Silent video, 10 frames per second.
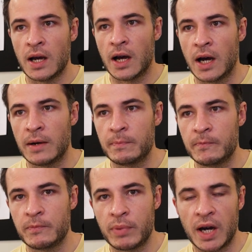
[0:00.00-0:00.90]

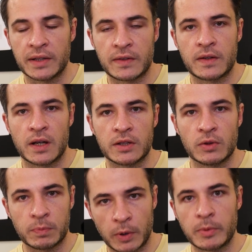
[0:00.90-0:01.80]
But
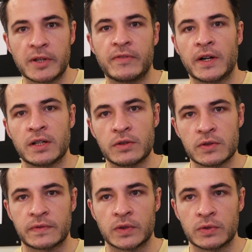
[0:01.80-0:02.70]
you'll probably find it
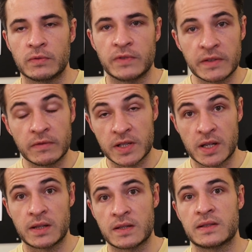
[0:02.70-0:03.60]
useful to
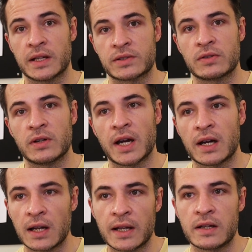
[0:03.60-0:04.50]
revisit this lecture
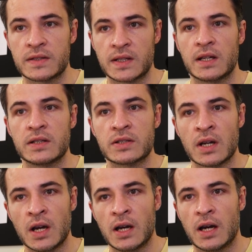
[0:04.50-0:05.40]
at a later stage
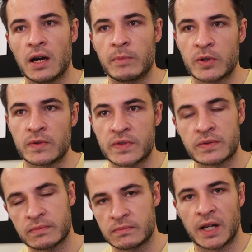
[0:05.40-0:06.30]

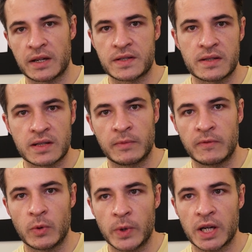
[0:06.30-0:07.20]
because, like I said, some of
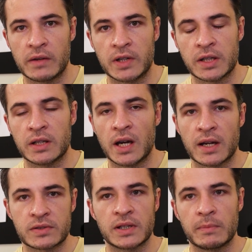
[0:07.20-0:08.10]
what we're covering here
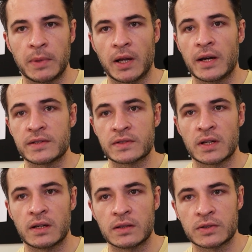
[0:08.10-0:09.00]
actually applies
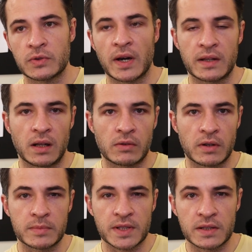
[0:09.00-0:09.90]
to other
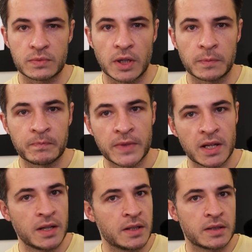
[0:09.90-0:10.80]
algorithms as well.
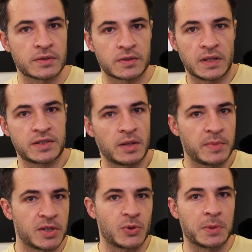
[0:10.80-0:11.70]
So let's jump into